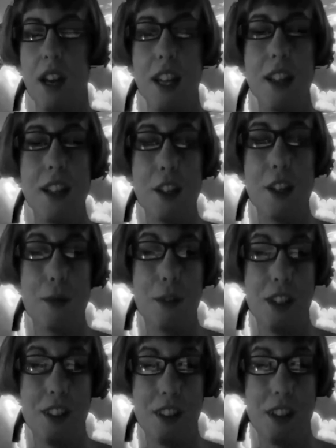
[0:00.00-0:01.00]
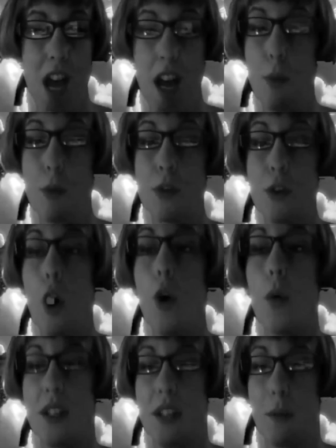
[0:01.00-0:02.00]
In the evening, I almost
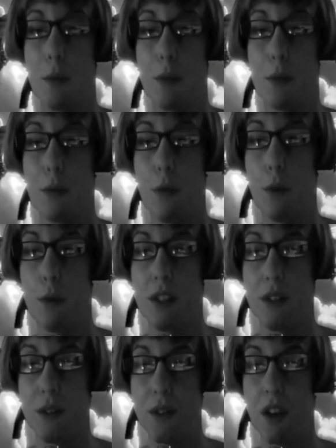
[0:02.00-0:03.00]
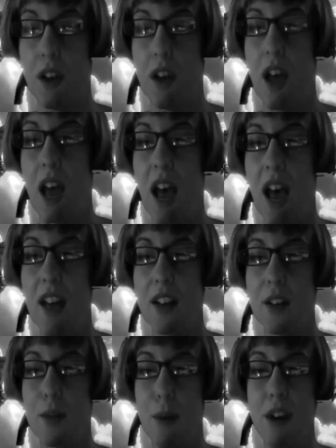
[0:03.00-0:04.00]
always have a performance,
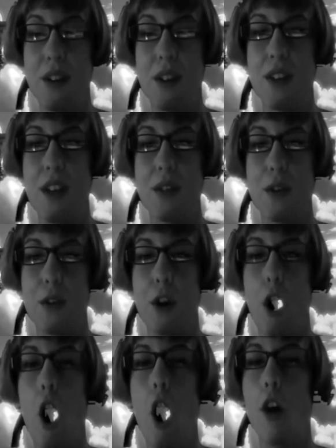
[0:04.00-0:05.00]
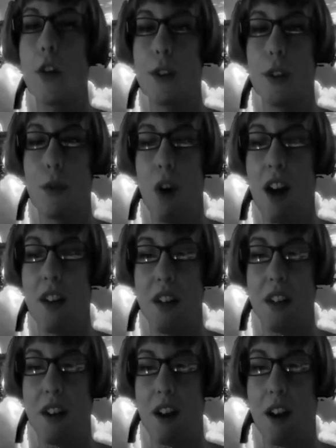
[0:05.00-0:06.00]
and my success could hardly rise
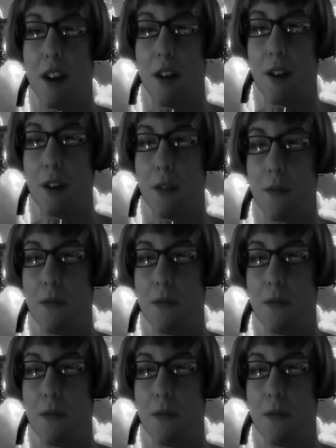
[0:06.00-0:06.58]
any higher.